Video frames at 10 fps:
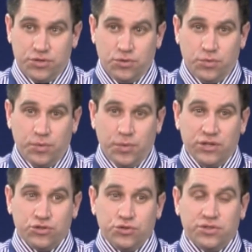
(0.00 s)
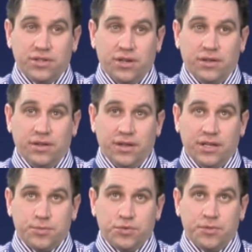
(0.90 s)
So introducing
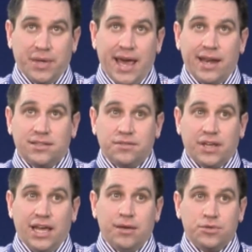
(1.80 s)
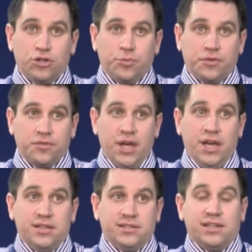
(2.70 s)
the mechanics of a game in terms of
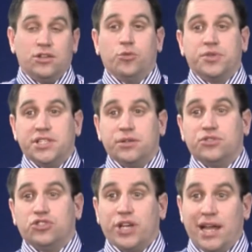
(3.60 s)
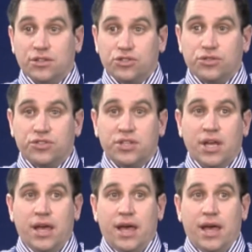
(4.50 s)
setting up a series of challenges,